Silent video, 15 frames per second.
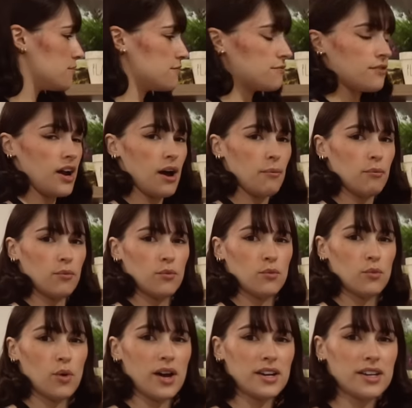from
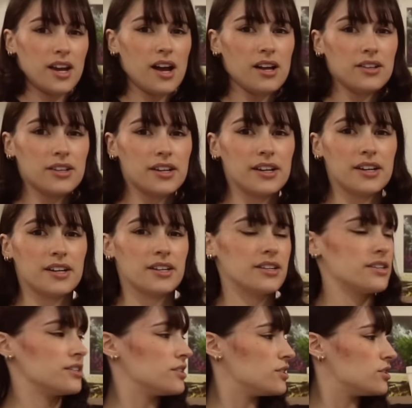one color
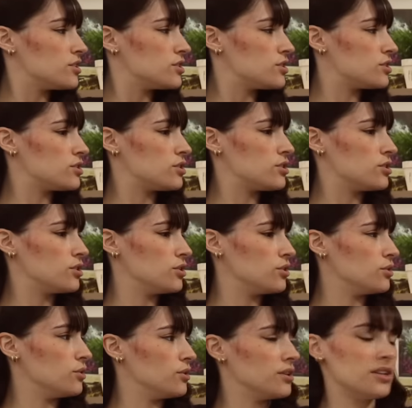
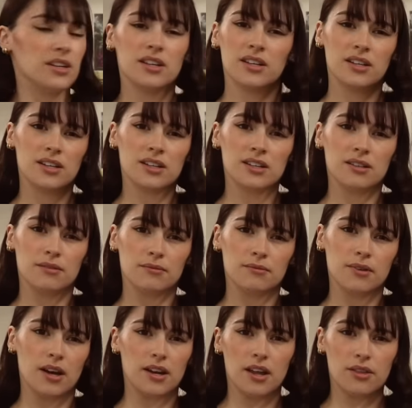to
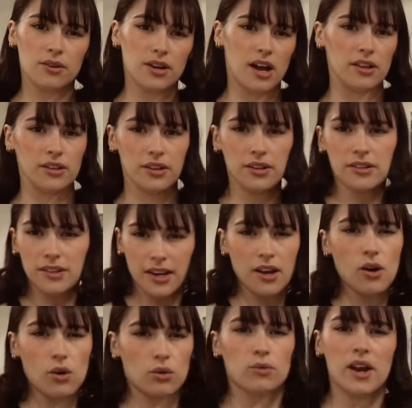another color, like a
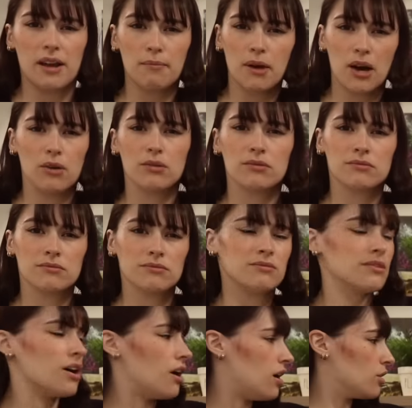whole rainbow,
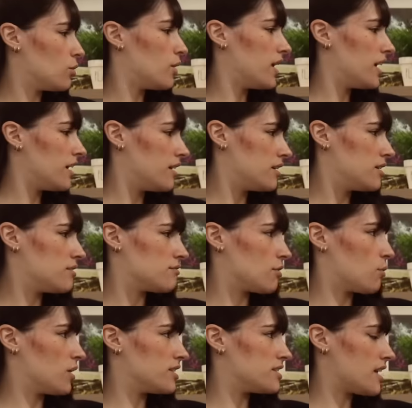all the way from
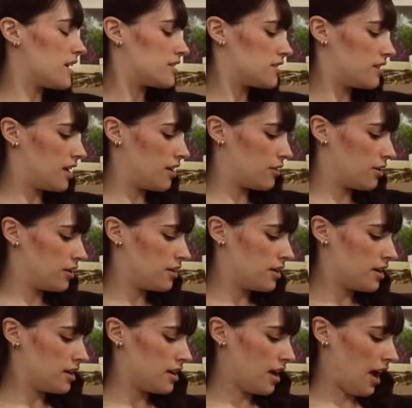one side to the other.
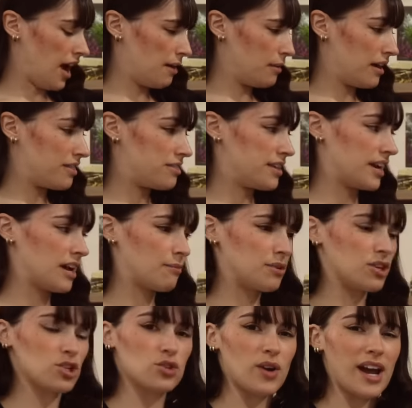I think I'm going
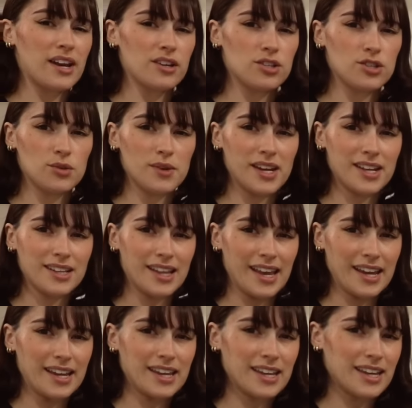to try to do it
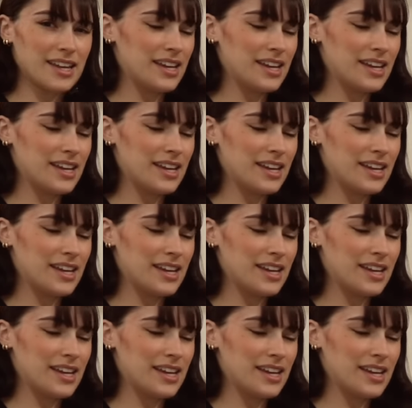like